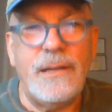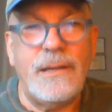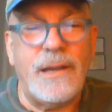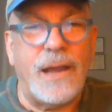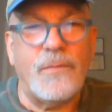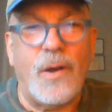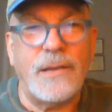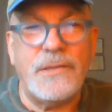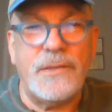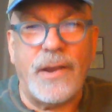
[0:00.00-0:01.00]
not
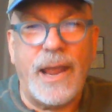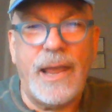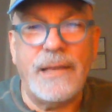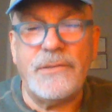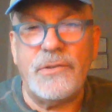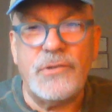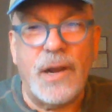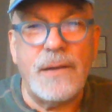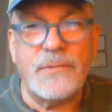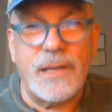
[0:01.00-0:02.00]
washing their hands and
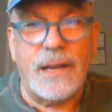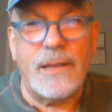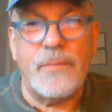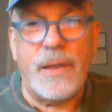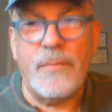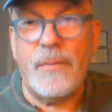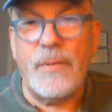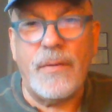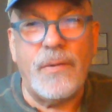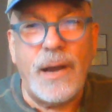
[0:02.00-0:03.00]
germs killing people,
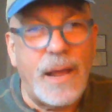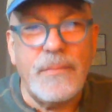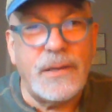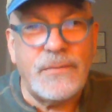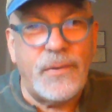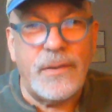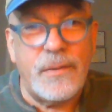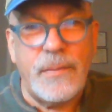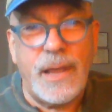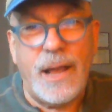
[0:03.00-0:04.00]
but we're not much
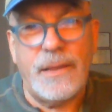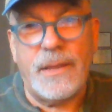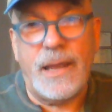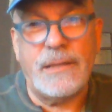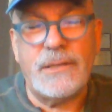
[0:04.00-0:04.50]
further beyond that.